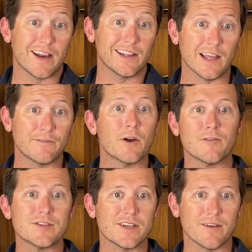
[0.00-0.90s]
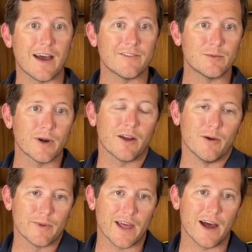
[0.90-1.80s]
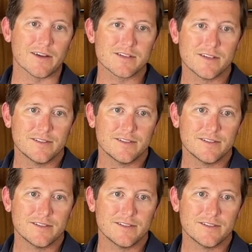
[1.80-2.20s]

any leftovers that you have to bring home to the house.